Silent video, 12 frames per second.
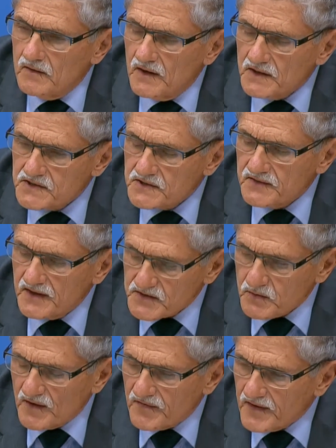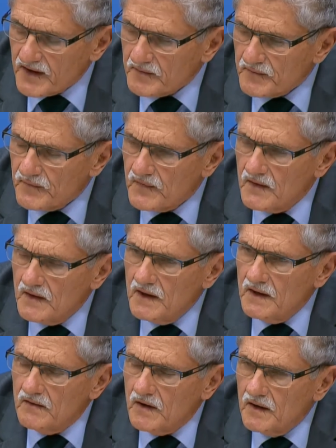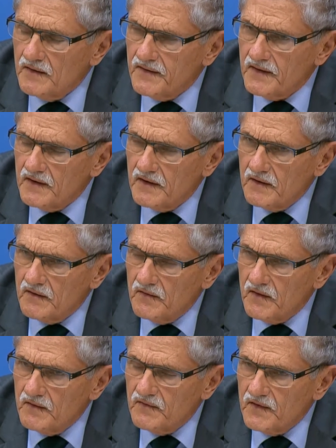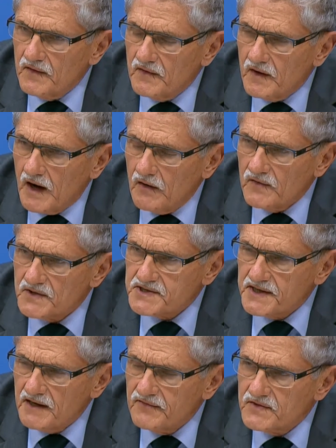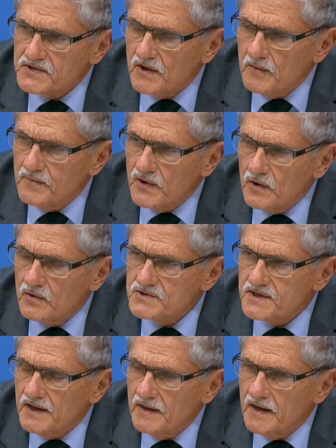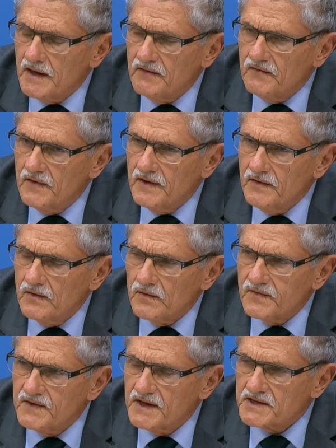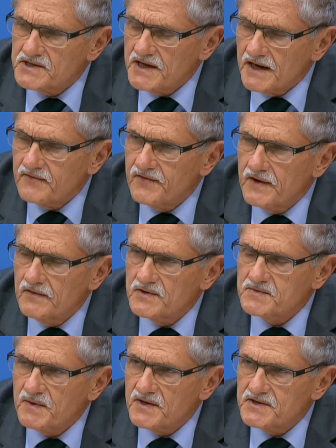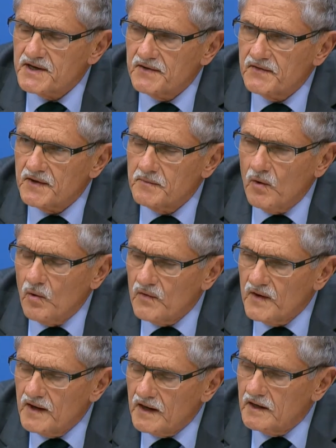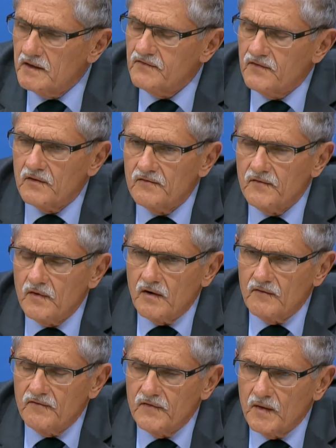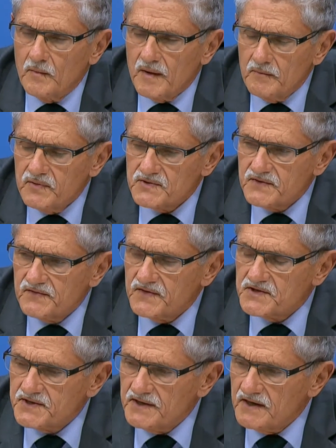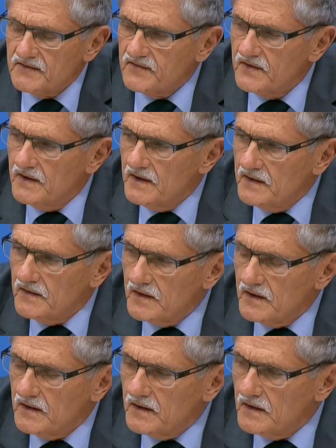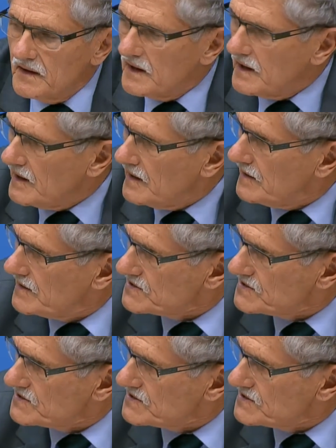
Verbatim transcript: That's, that's one thing. And uh, the, how the staff is composed, I have not the exact figures, but I think that more than half of, of the members of the staff uh, are